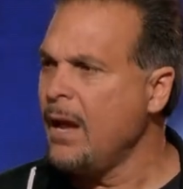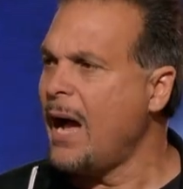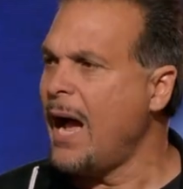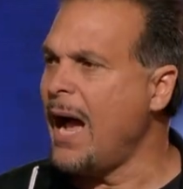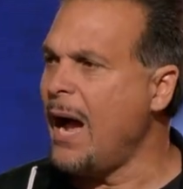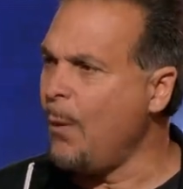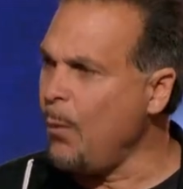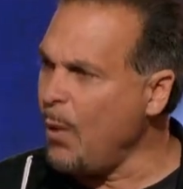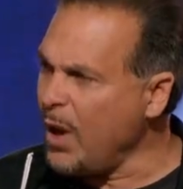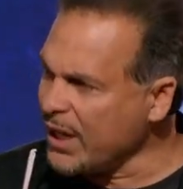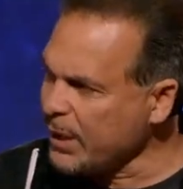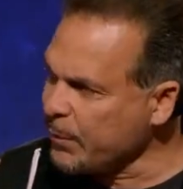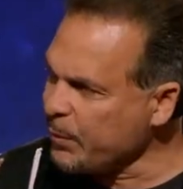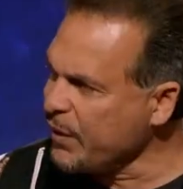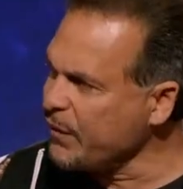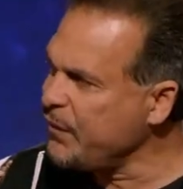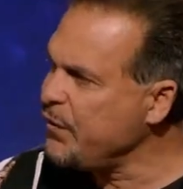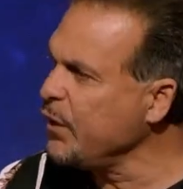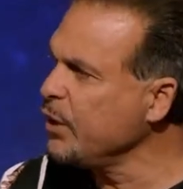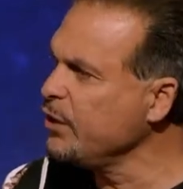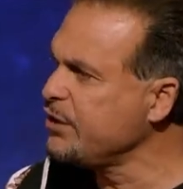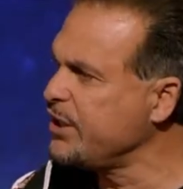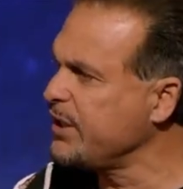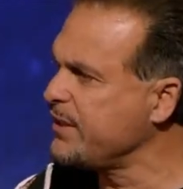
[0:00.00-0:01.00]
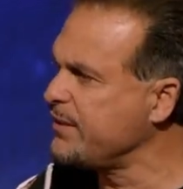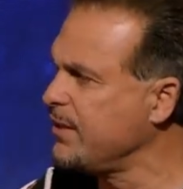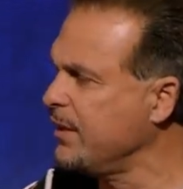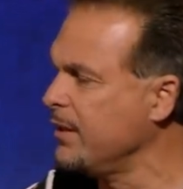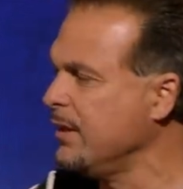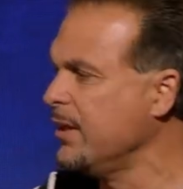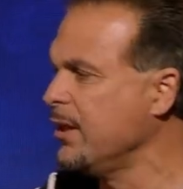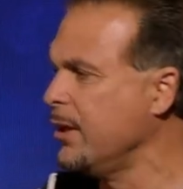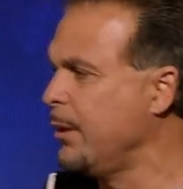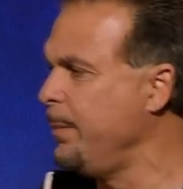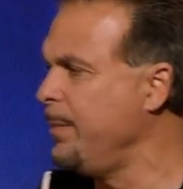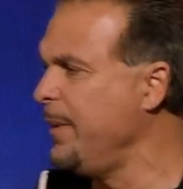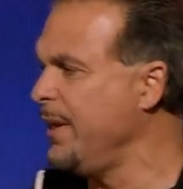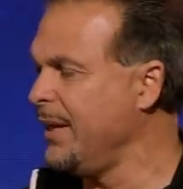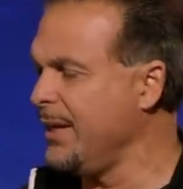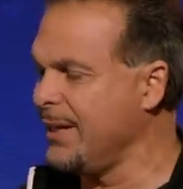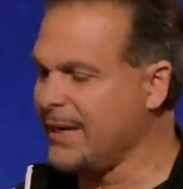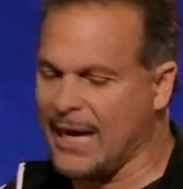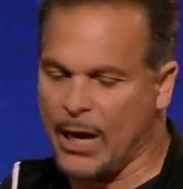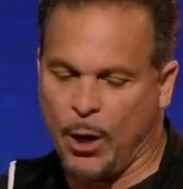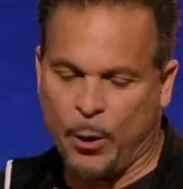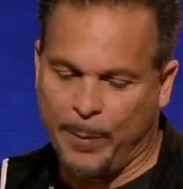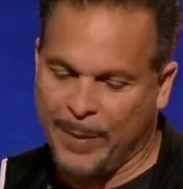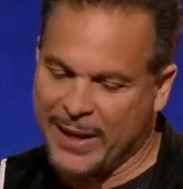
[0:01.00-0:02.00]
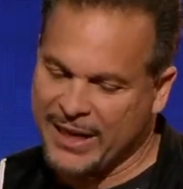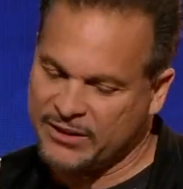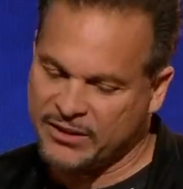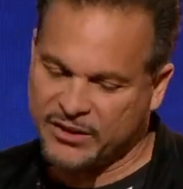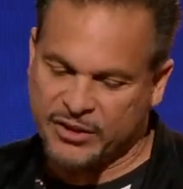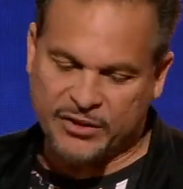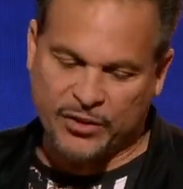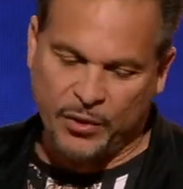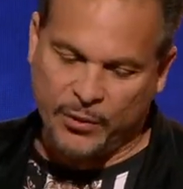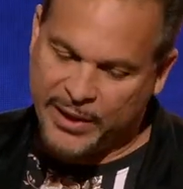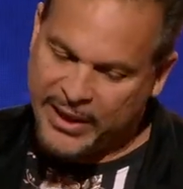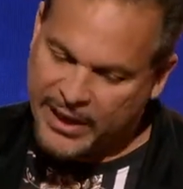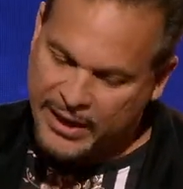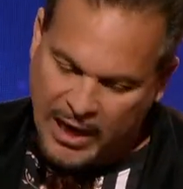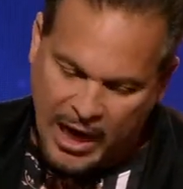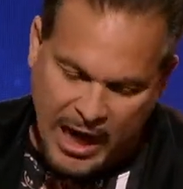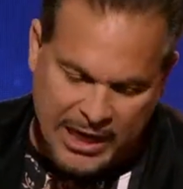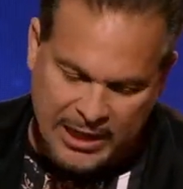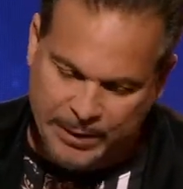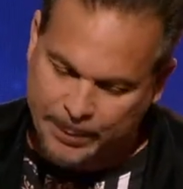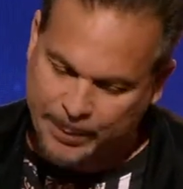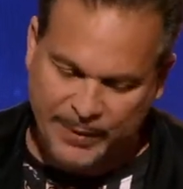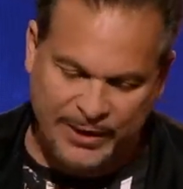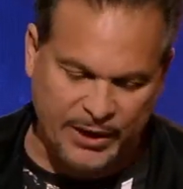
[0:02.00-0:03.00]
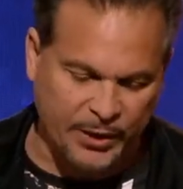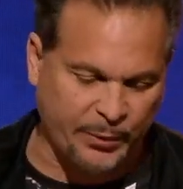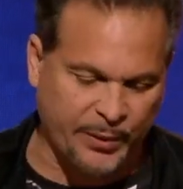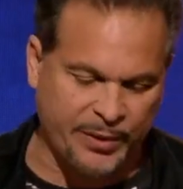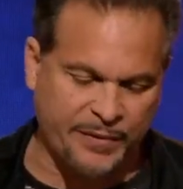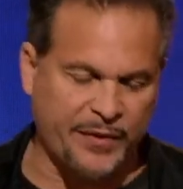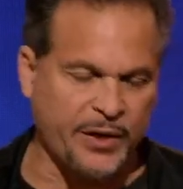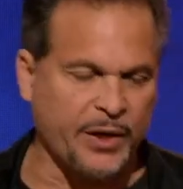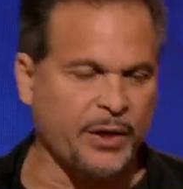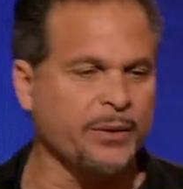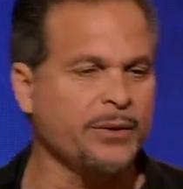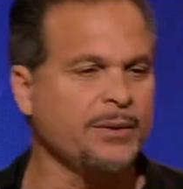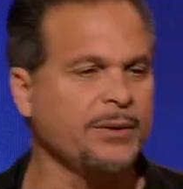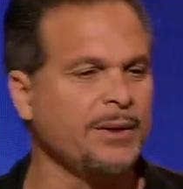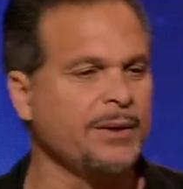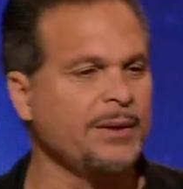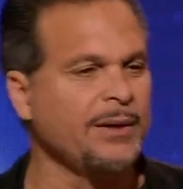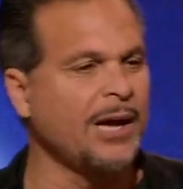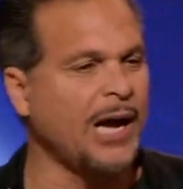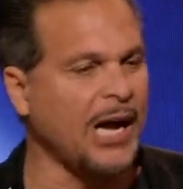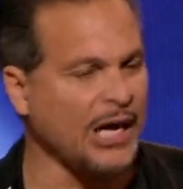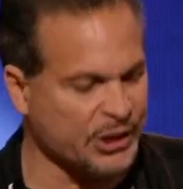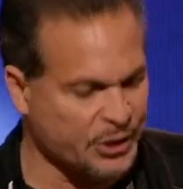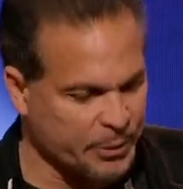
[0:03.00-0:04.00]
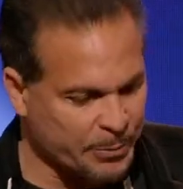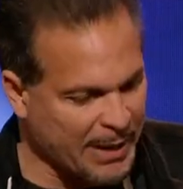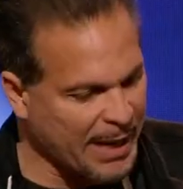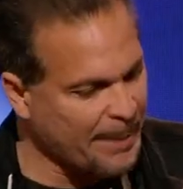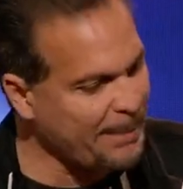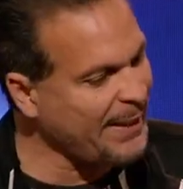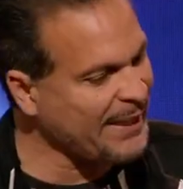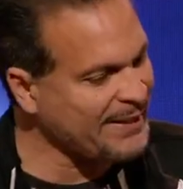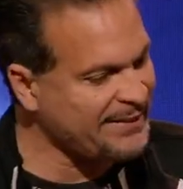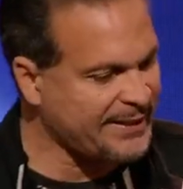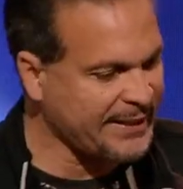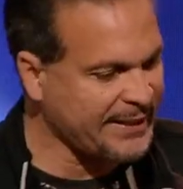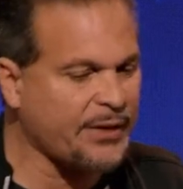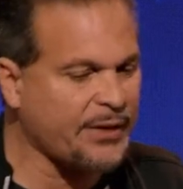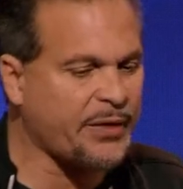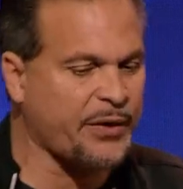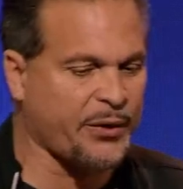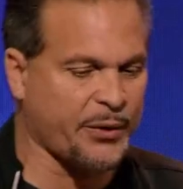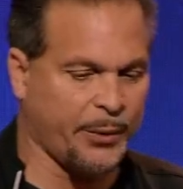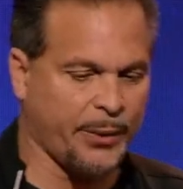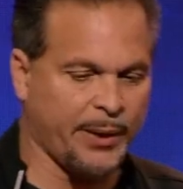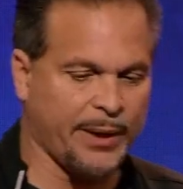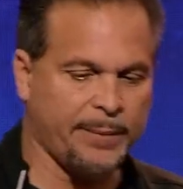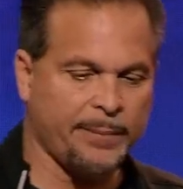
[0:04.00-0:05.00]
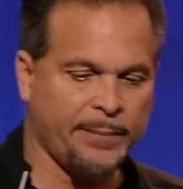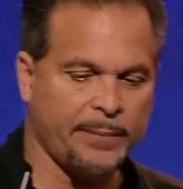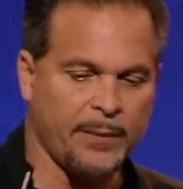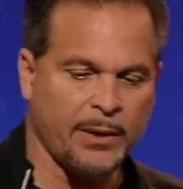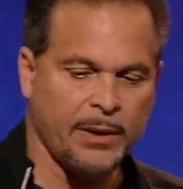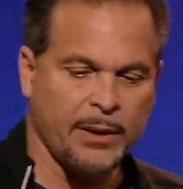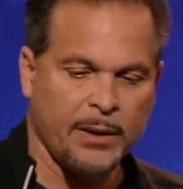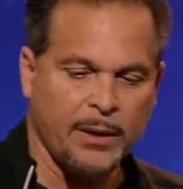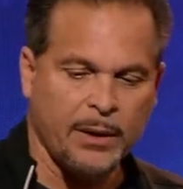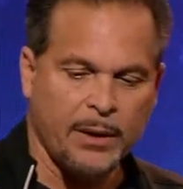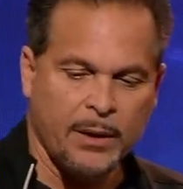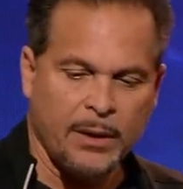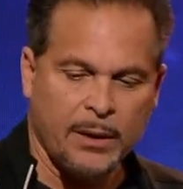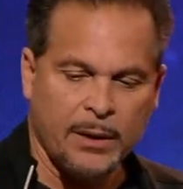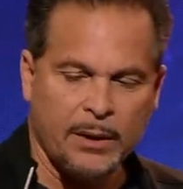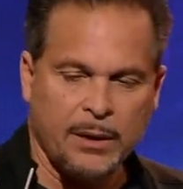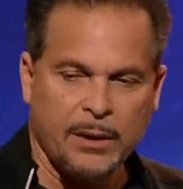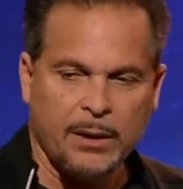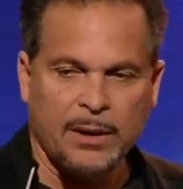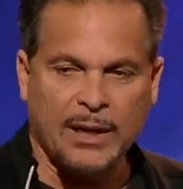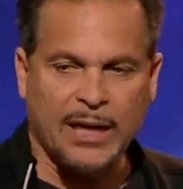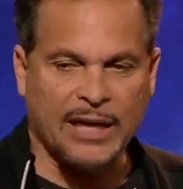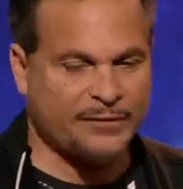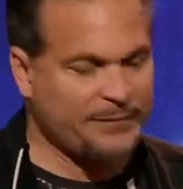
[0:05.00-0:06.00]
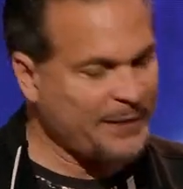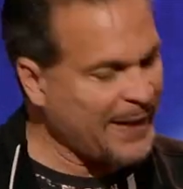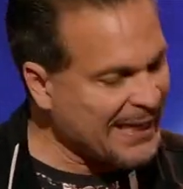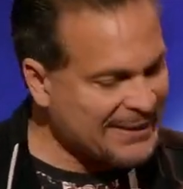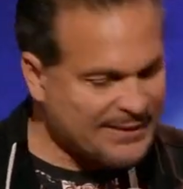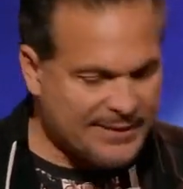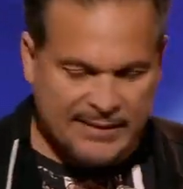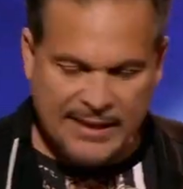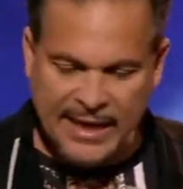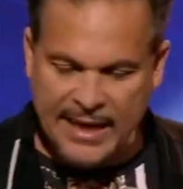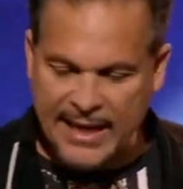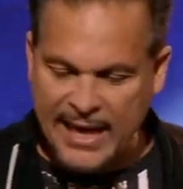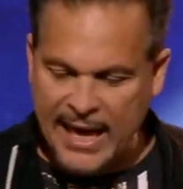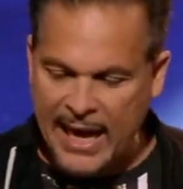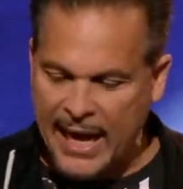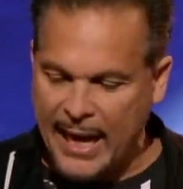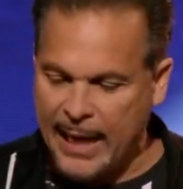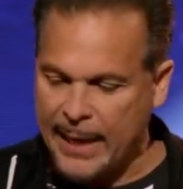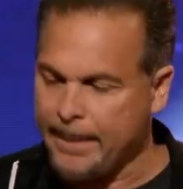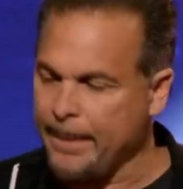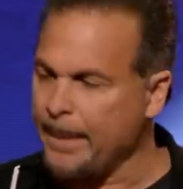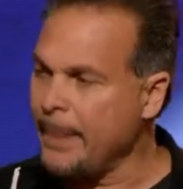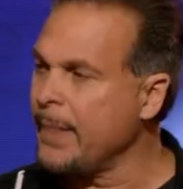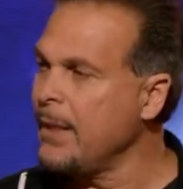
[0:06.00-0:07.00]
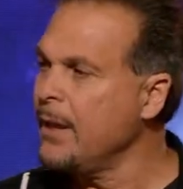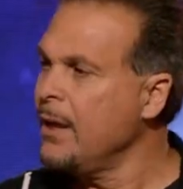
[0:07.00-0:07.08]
I want to review just a little bit, and I hope I just don't get caught up in the review. I'll do my best through it as fast as I can.